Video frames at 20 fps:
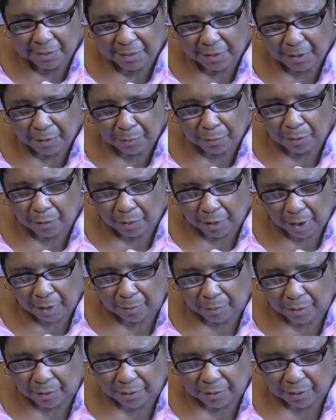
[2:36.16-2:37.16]
We go have
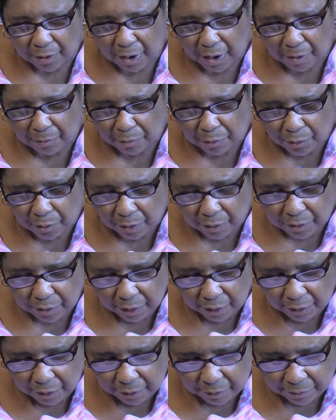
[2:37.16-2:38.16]
a good time, we go out to
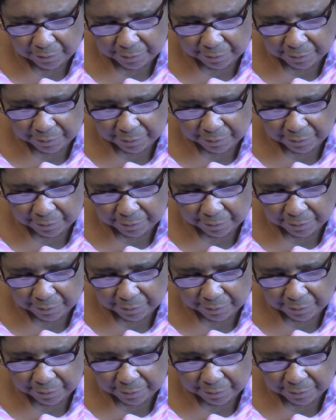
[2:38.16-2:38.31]
eat.